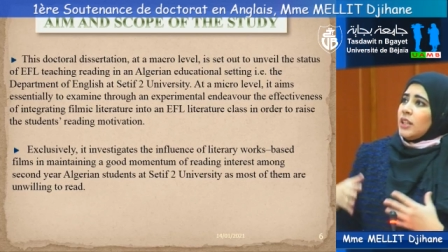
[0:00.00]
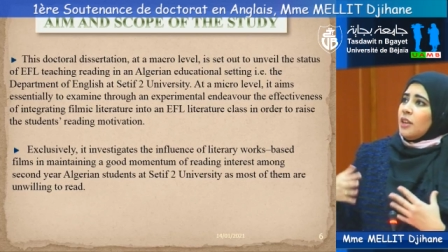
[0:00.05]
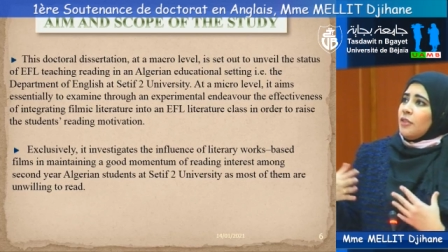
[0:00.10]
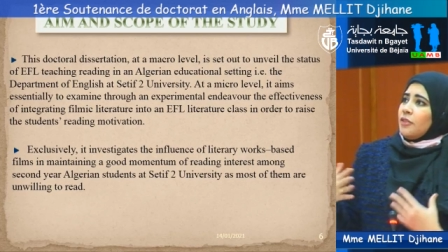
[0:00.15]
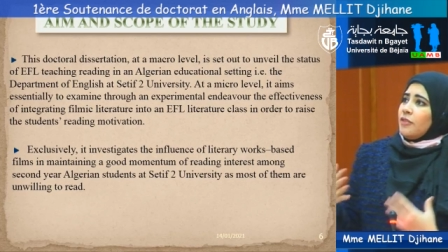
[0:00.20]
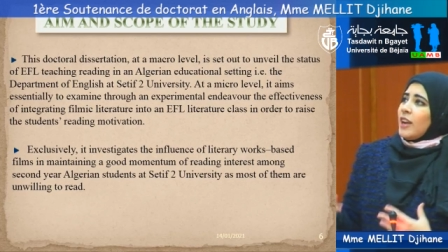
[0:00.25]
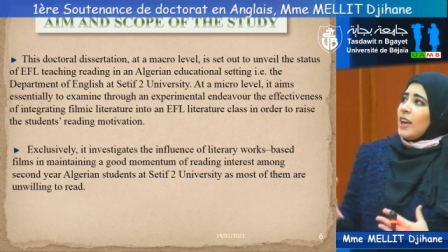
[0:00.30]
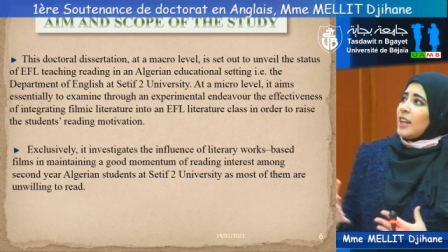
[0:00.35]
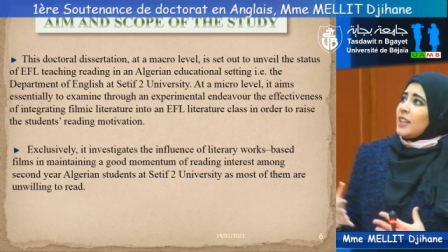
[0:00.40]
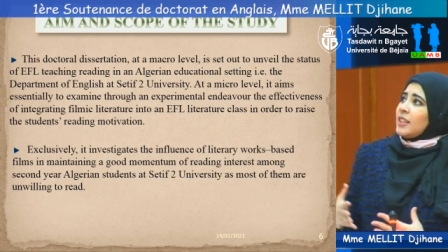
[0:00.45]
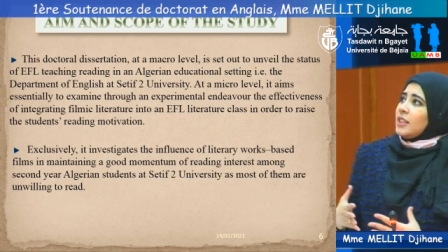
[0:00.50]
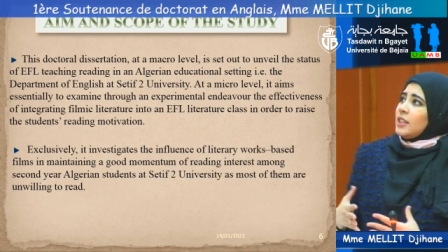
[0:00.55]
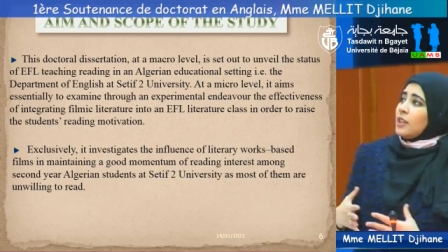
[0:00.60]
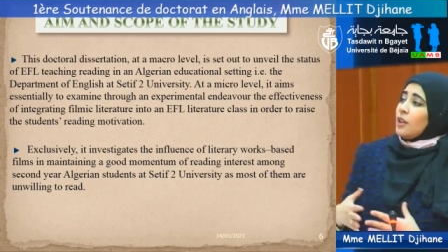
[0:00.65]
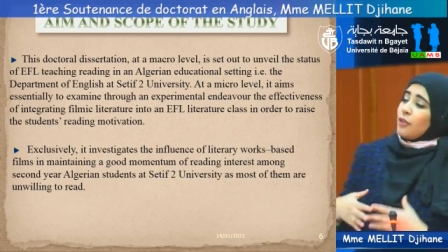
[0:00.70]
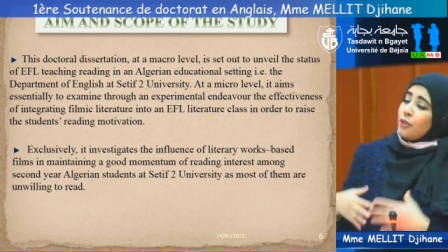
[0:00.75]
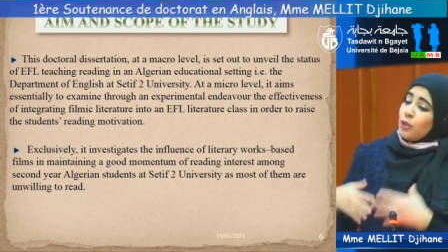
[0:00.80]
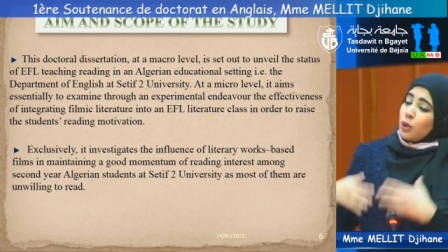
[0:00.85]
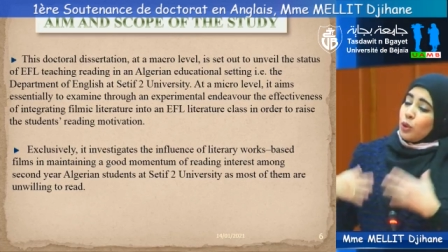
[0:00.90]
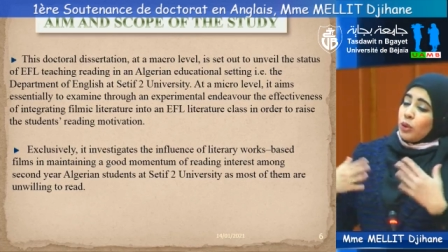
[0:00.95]
the
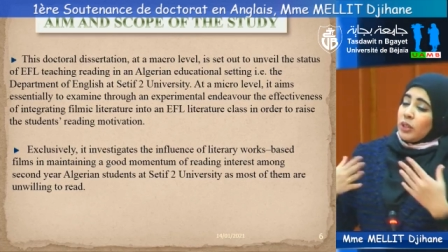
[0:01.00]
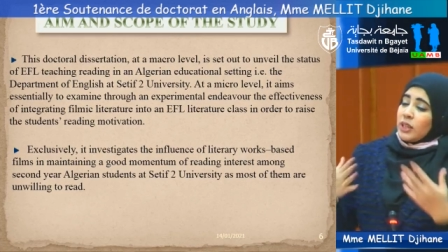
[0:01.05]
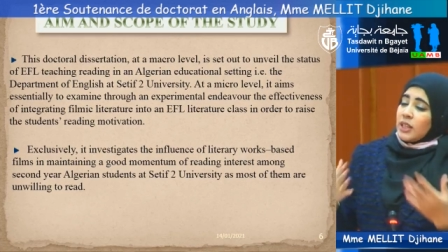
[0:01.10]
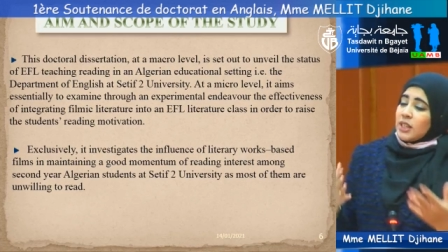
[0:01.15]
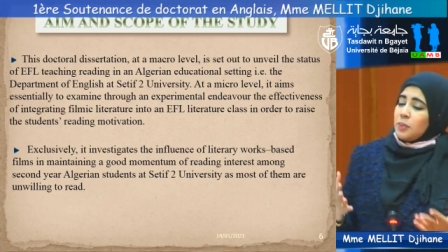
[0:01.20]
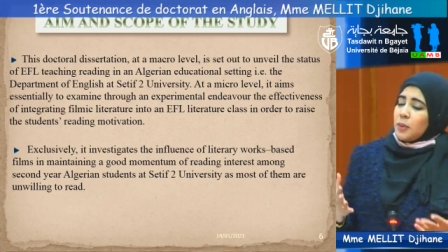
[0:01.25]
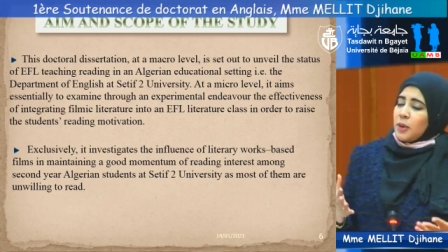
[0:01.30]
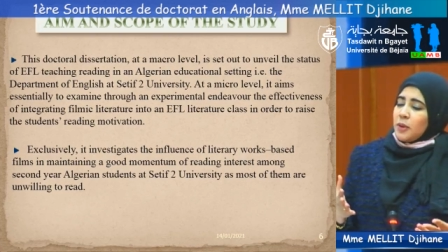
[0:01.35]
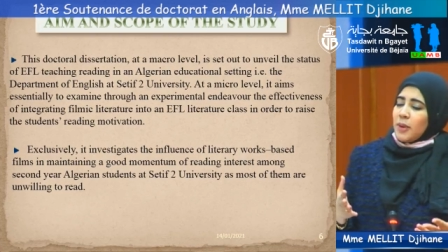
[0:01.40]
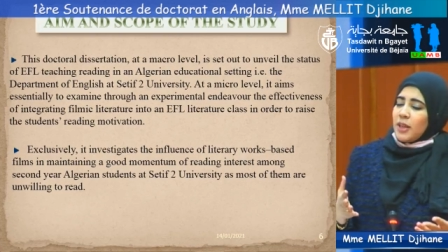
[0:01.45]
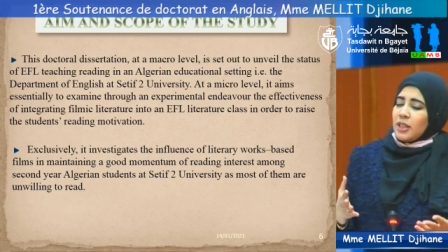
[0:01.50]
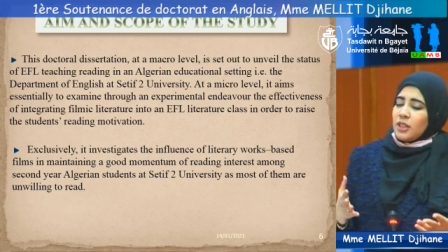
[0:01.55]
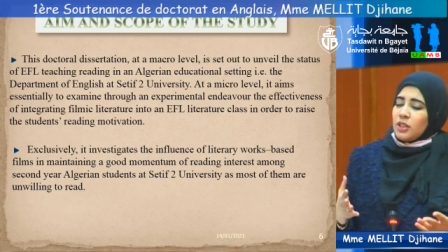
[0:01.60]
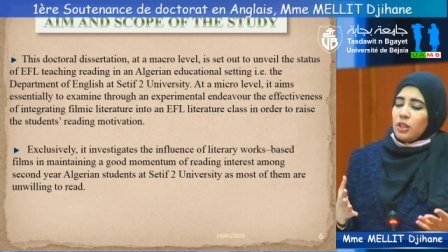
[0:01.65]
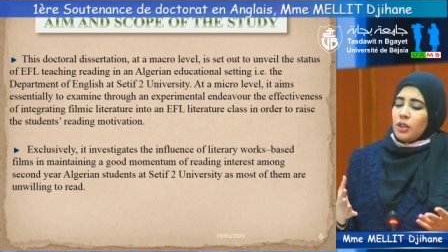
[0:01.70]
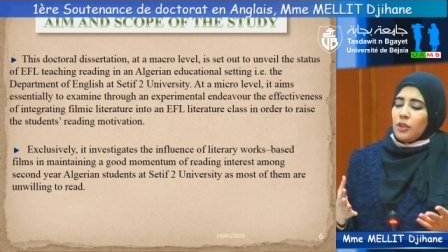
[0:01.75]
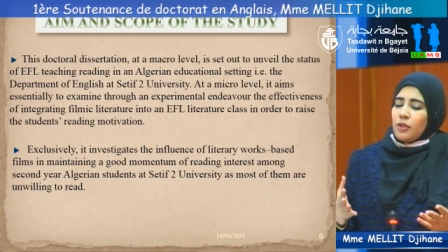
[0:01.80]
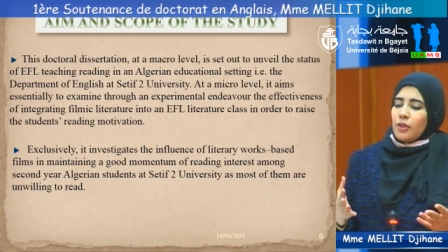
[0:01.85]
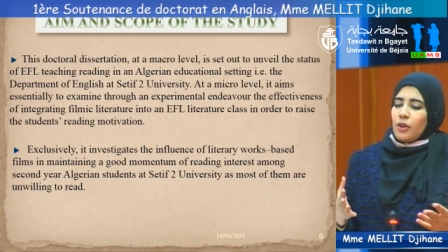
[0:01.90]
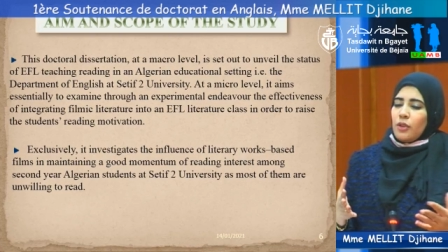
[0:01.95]

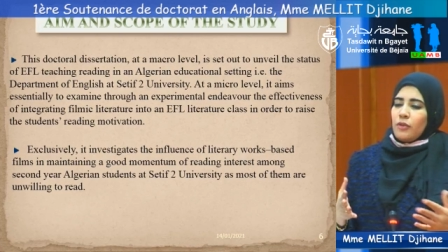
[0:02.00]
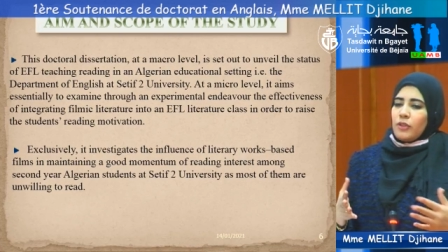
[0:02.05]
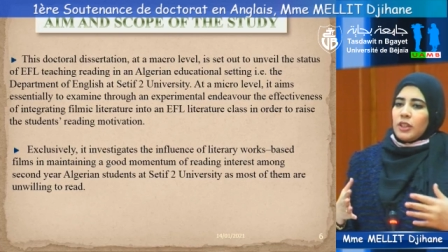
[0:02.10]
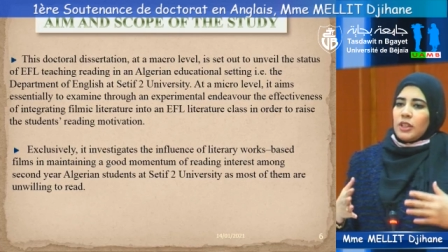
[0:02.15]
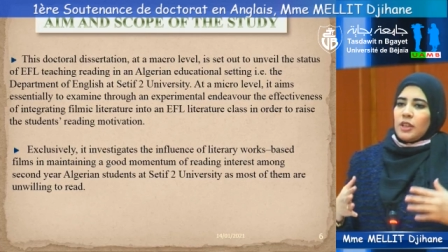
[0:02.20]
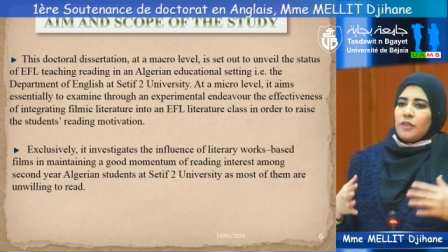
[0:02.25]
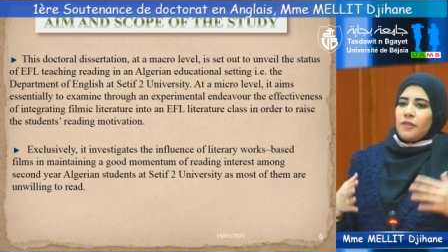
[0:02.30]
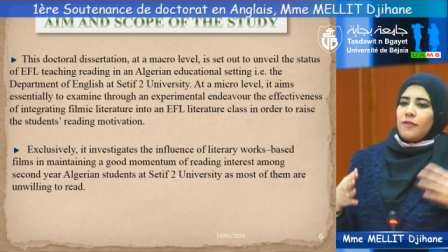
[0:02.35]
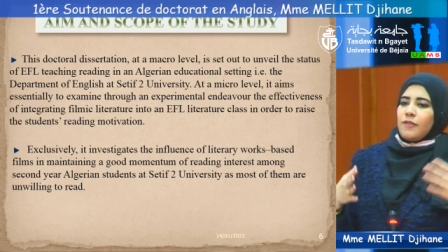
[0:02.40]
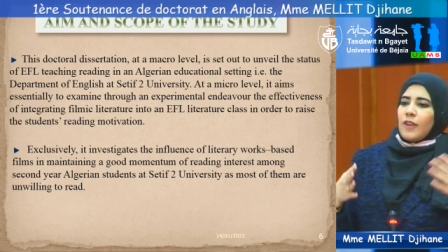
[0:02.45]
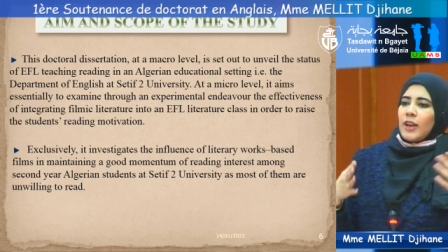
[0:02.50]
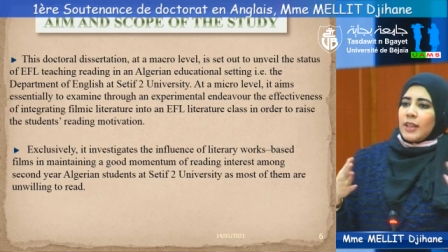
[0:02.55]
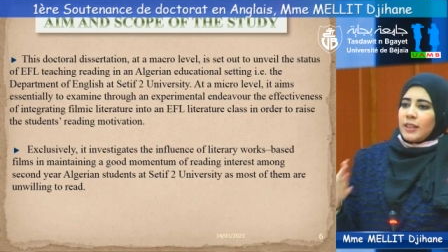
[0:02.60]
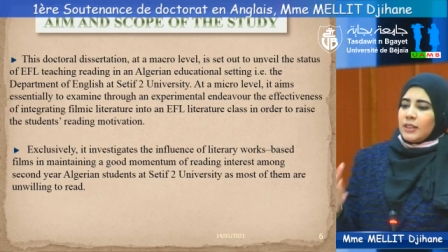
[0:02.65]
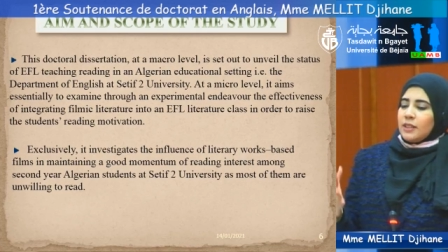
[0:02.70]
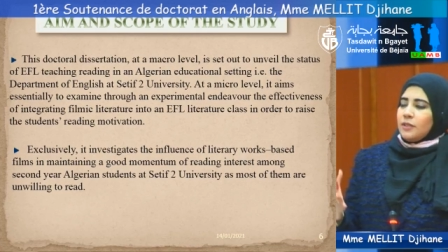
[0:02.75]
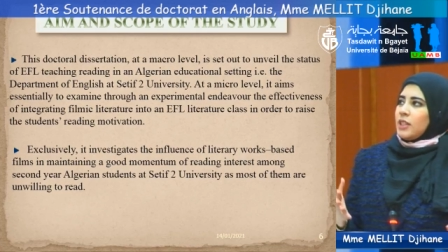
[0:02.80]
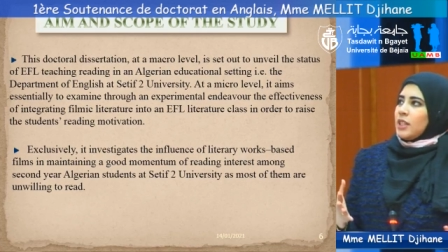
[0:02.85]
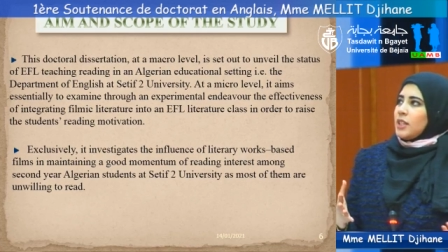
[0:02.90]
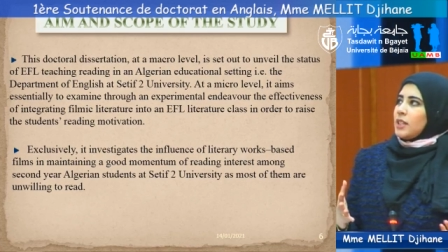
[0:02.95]

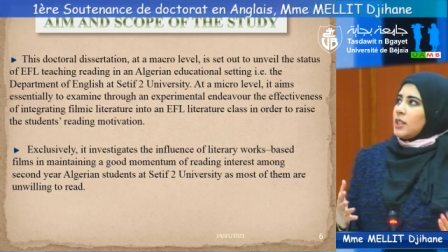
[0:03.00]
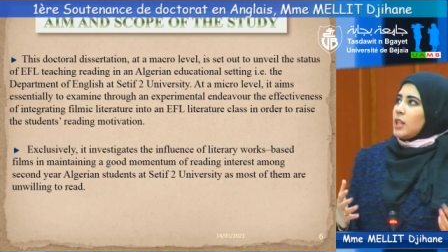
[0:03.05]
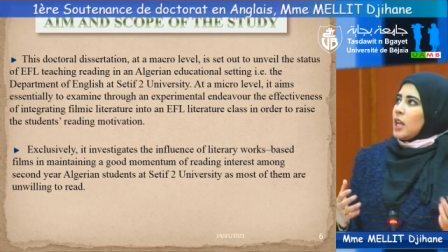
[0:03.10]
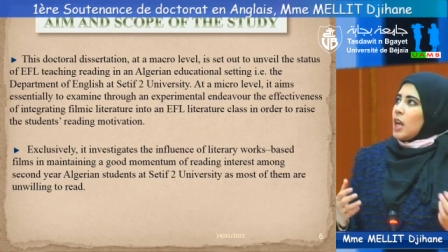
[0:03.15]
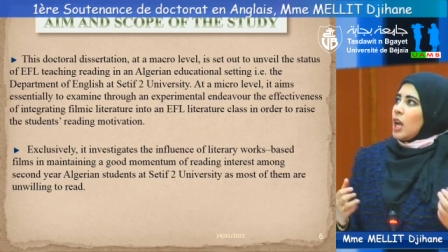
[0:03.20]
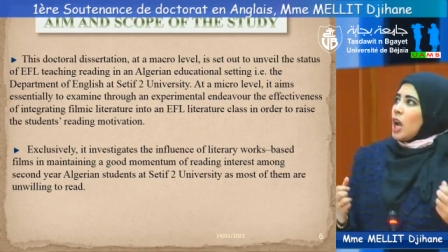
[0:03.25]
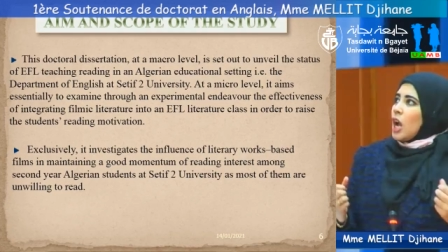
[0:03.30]
effectiveness